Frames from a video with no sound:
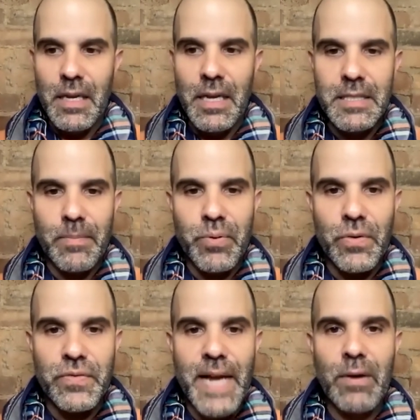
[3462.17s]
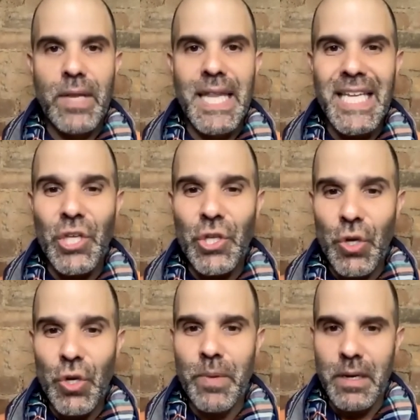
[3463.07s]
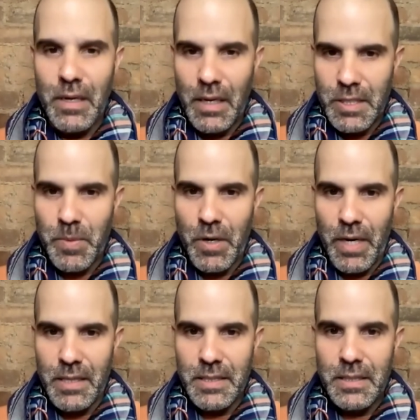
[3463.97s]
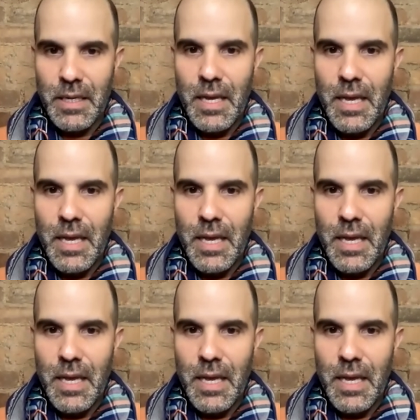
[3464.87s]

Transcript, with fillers: is a profoundly human experience.